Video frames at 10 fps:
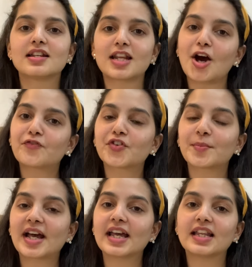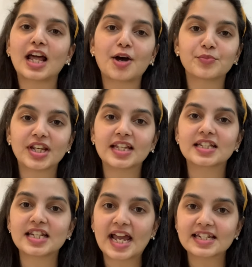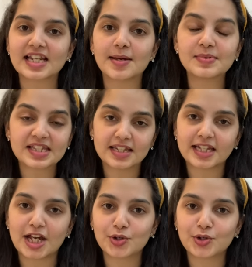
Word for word: now for my elaborate nighttime skincare